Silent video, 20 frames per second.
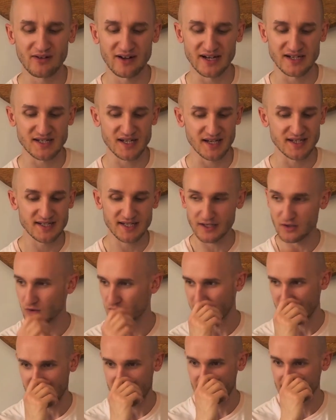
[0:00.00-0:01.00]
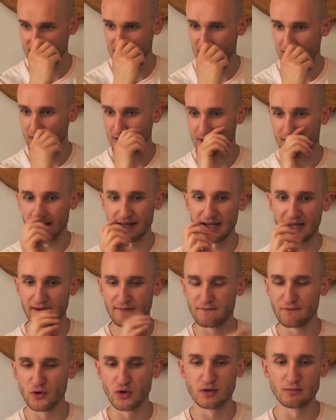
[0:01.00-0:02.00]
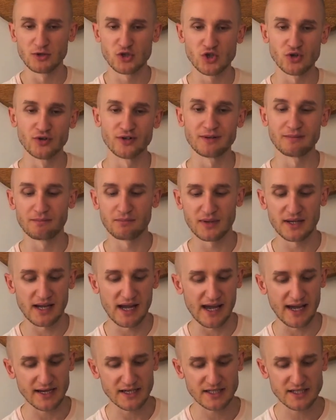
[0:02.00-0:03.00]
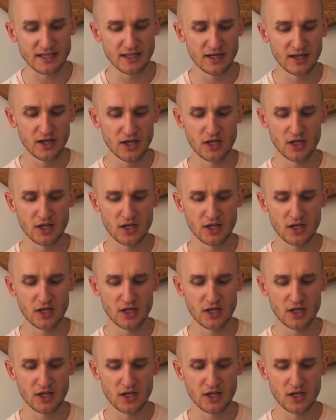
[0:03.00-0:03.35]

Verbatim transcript: Like I said, single cask, uh, fully matured in PX.